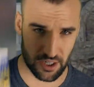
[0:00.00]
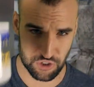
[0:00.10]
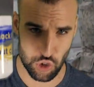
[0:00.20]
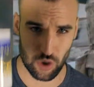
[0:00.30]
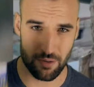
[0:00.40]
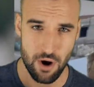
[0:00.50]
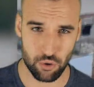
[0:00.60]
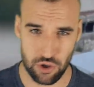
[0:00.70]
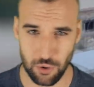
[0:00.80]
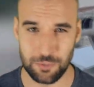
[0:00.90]
Let's knock them
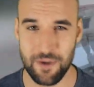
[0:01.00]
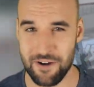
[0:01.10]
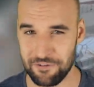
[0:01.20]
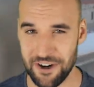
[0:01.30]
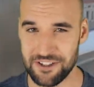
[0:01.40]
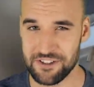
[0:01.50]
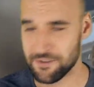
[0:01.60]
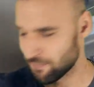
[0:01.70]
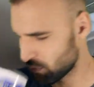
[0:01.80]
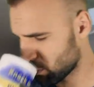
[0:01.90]
out cold, my
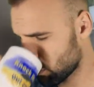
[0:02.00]
friends.